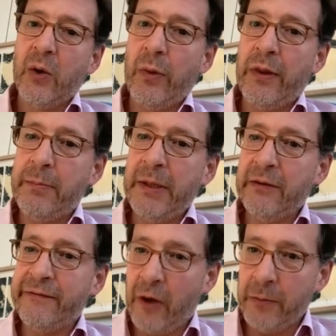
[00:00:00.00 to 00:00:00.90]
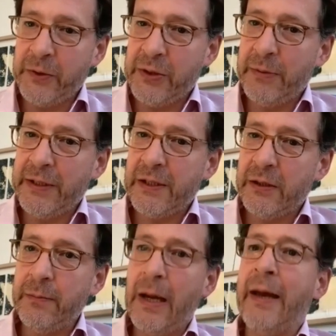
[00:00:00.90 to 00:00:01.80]
with a bit of
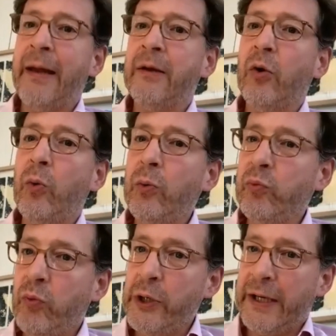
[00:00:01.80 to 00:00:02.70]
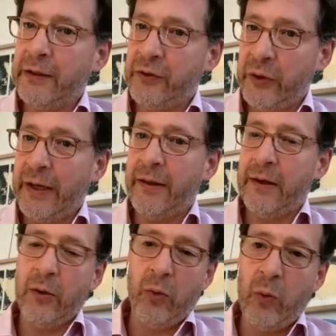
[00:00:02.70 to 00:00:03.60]
optimism and all working
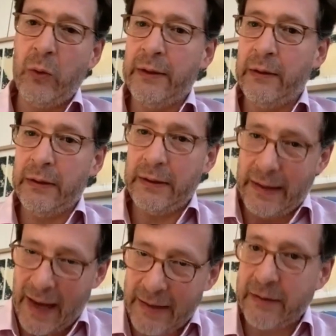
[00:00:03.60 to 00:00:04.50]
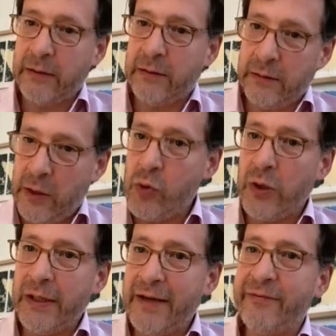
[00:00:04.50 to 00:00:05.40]
together, all at the
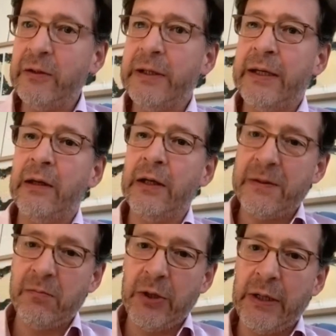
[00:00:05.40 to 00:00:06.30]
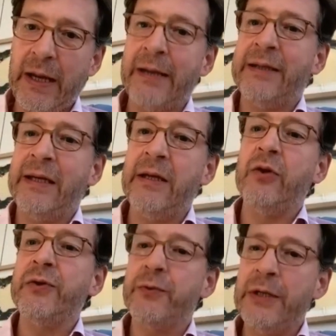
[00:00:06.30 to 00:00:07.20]
local level in Luxembourg, at the
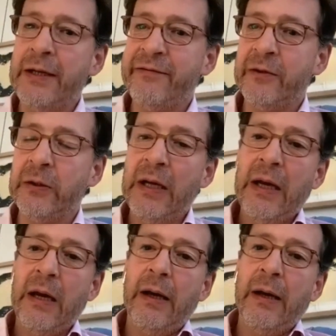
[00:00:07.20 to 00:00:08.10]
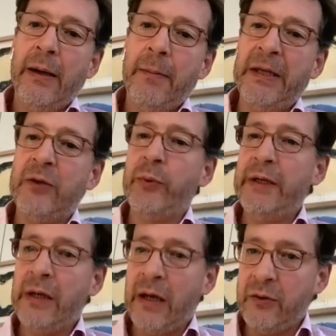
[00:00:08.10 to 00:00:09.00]
industry level,
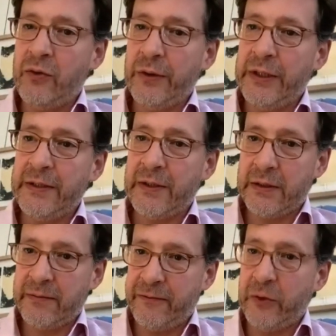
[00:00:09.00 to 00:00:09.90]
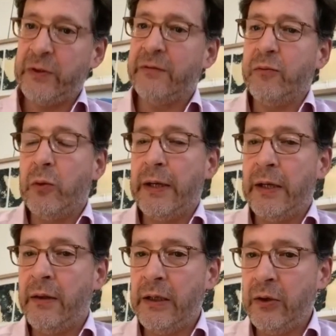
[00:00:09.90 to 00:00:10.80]
between countries, first of all
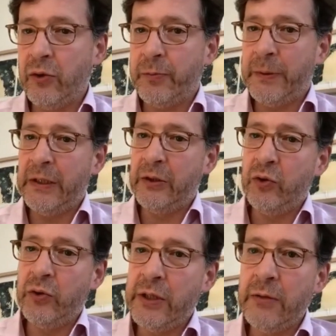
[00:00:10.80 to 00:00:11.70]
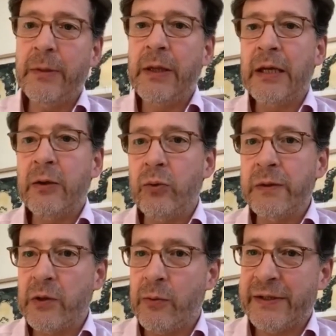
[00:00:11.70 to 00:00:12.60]
in the European Union, but then
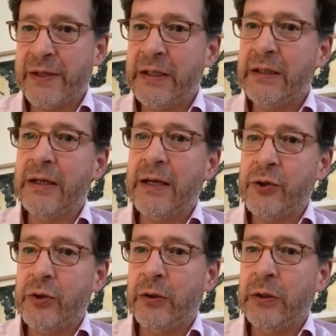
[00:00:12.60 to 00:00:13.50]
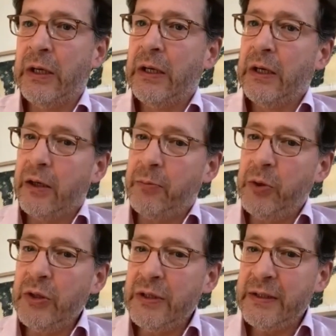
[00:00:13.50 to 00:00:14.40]
also as an international
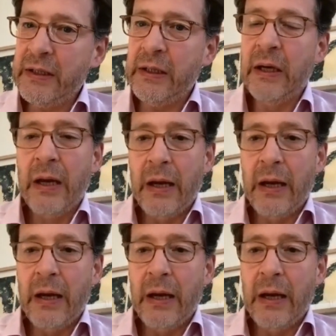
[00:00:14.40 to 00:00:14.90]
community.